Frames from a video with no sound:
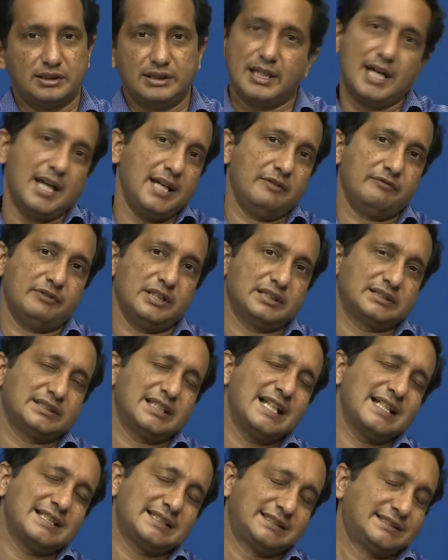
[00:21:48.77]
The eye works
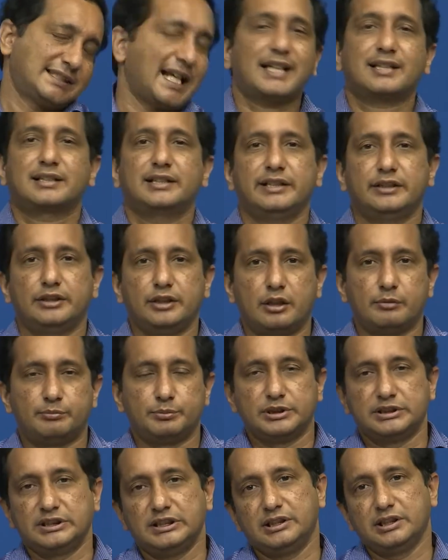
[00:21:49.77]
exactly the
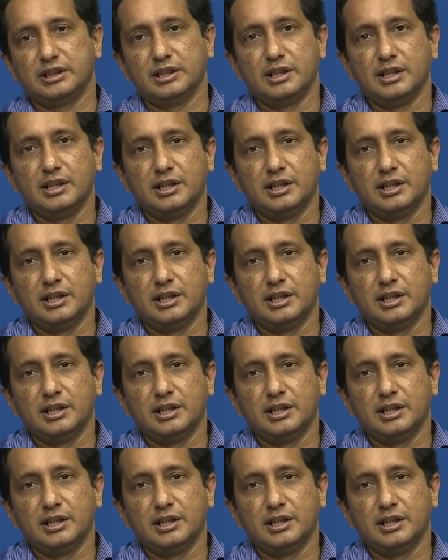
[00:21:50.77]
opposite